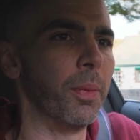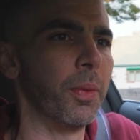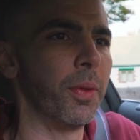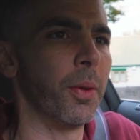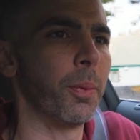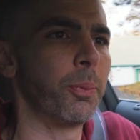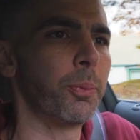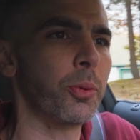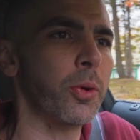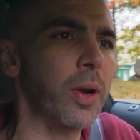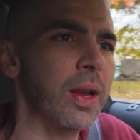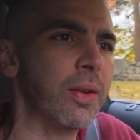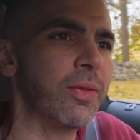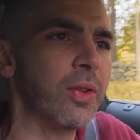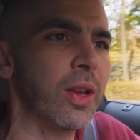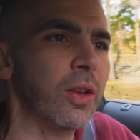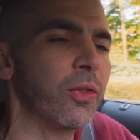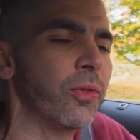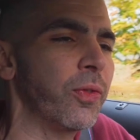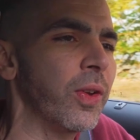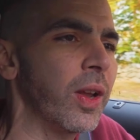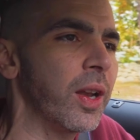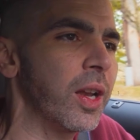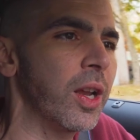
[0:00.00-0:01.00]
The
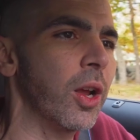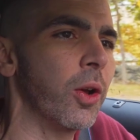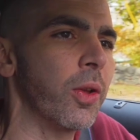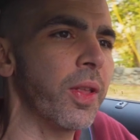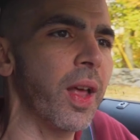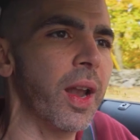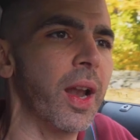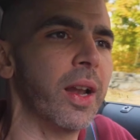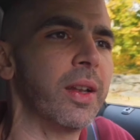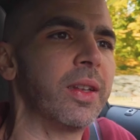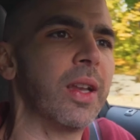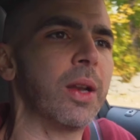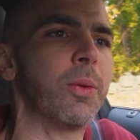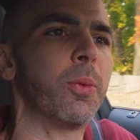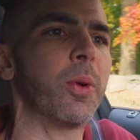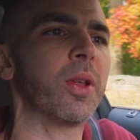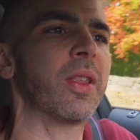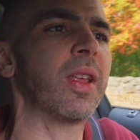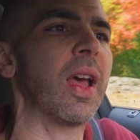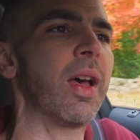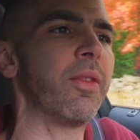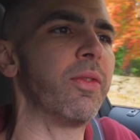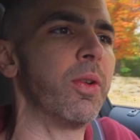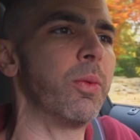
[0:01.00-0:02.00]
previous video that I did
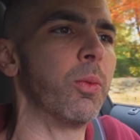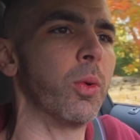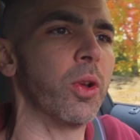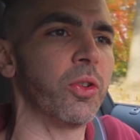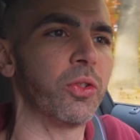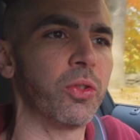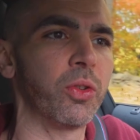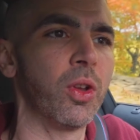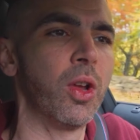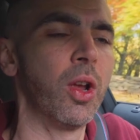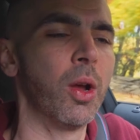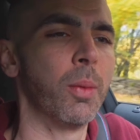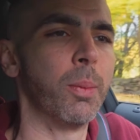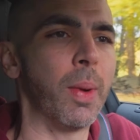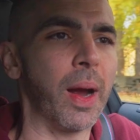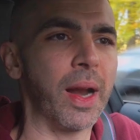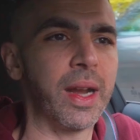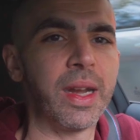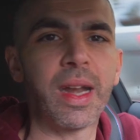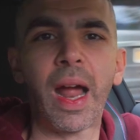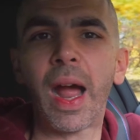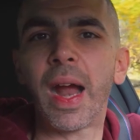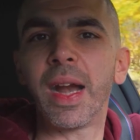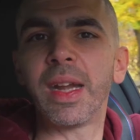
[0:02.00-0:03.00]
with Evan was my
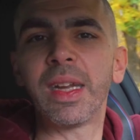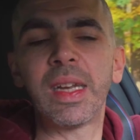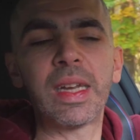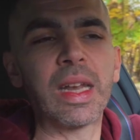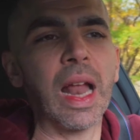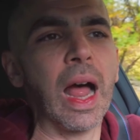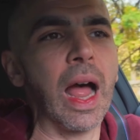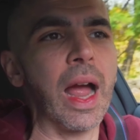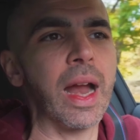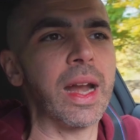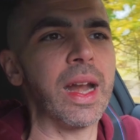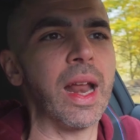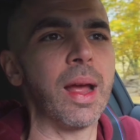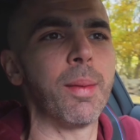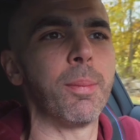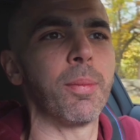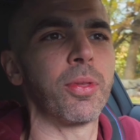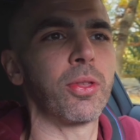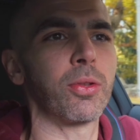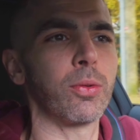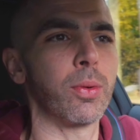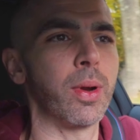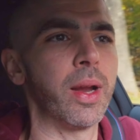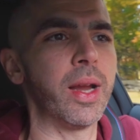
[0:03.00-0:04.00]
99
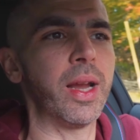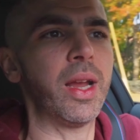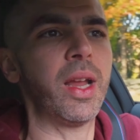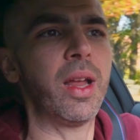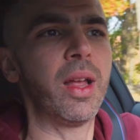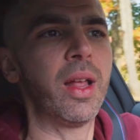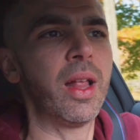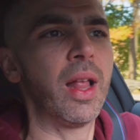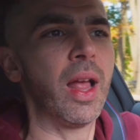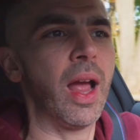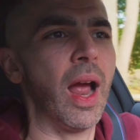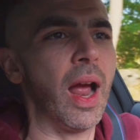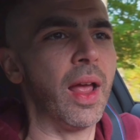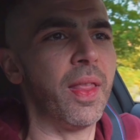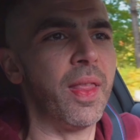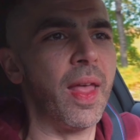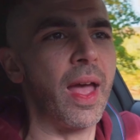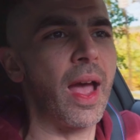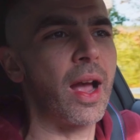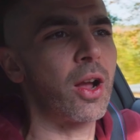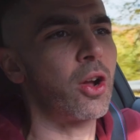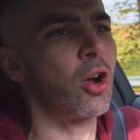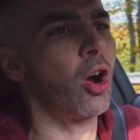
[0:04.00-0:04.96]
M3, and that